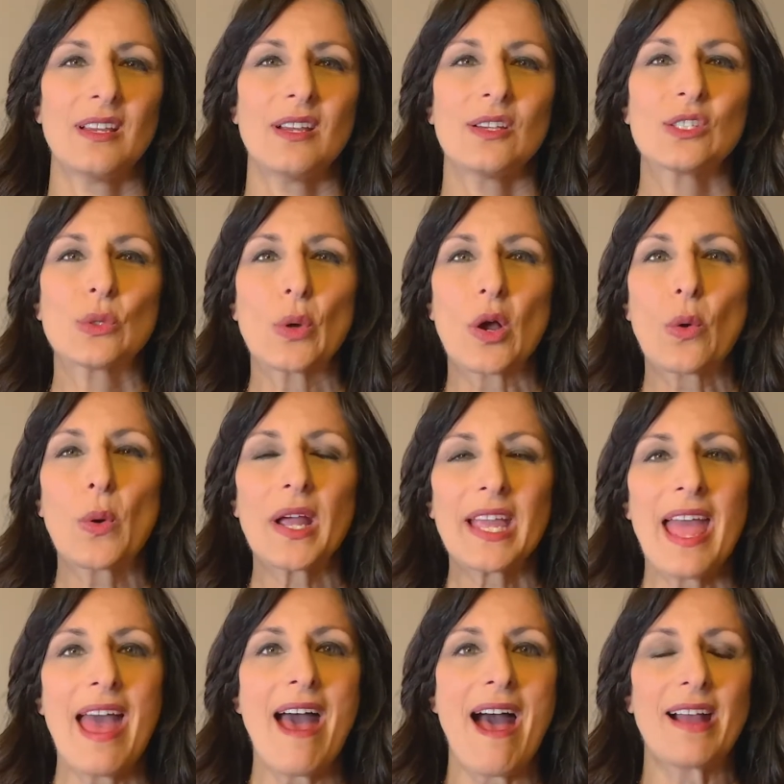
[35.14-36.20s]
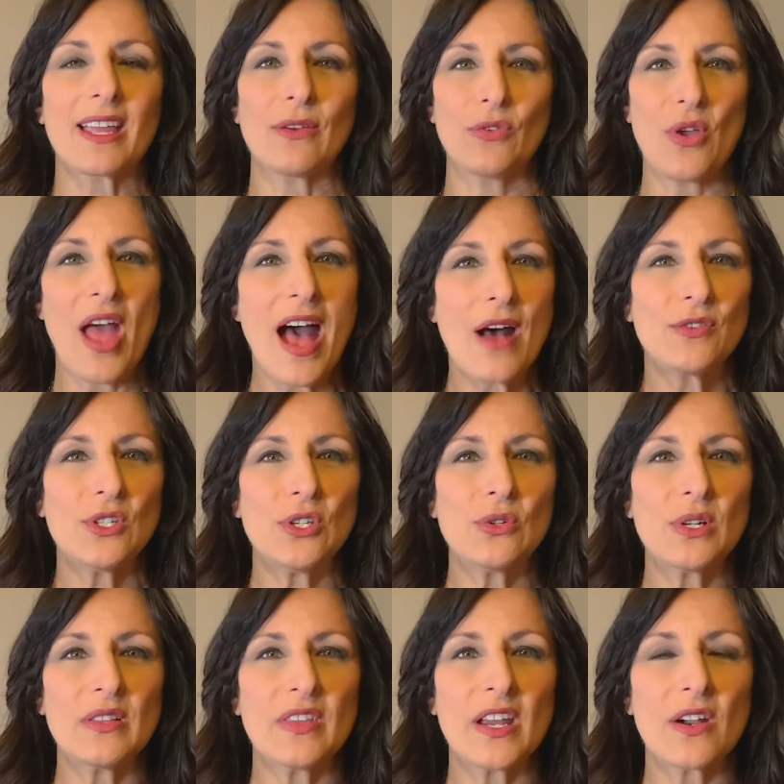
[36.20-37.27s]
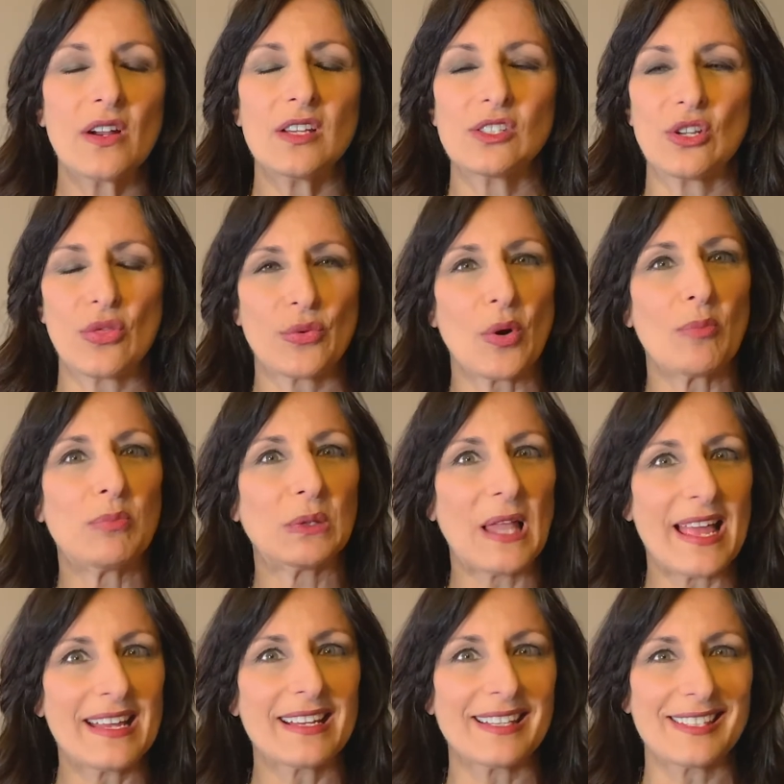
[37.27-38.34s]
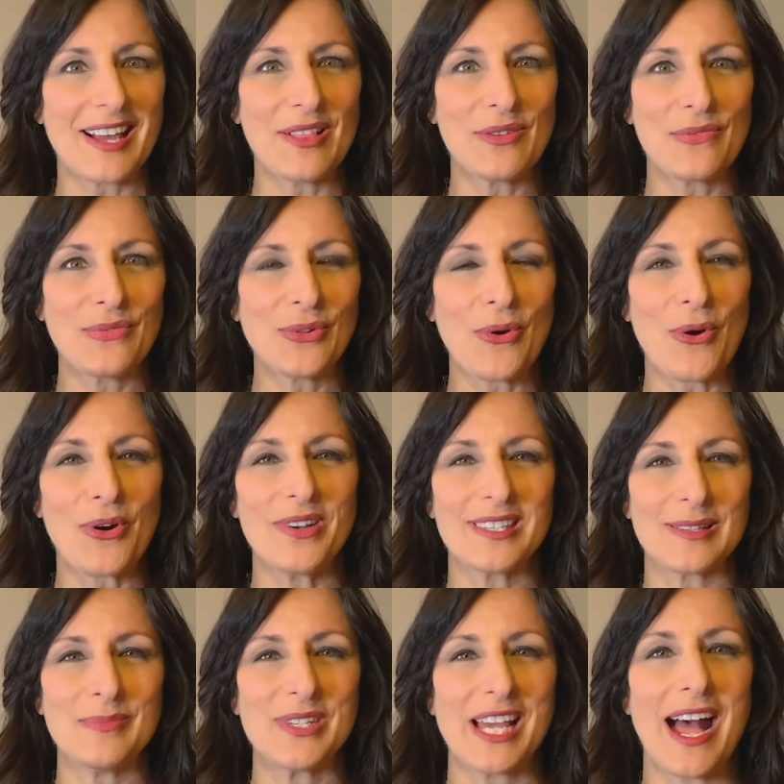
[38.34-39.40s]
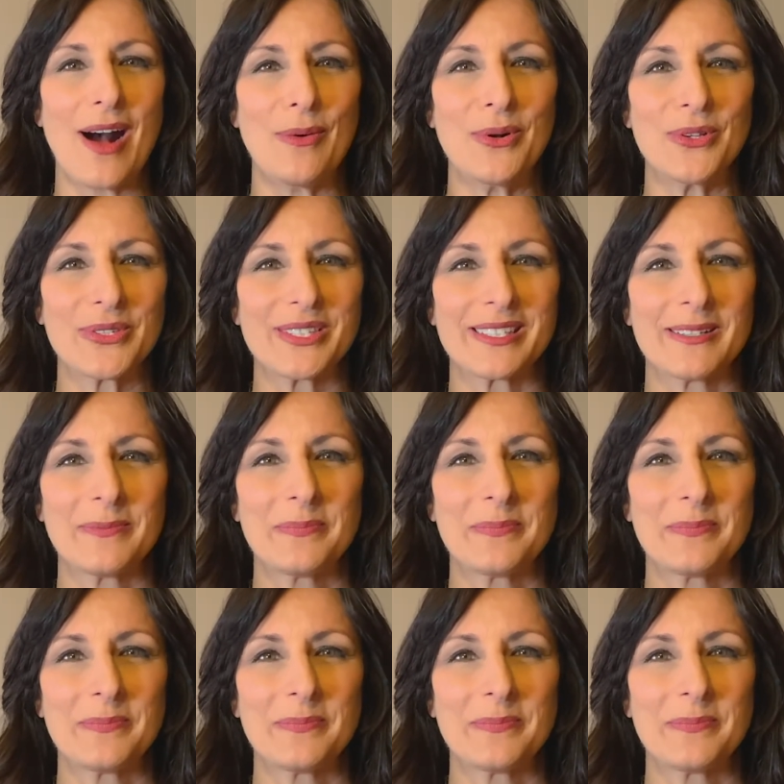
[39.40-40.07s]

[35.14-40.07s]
So a quick hack, if you have to do it in there, is to throw blankets on the floor and some towels.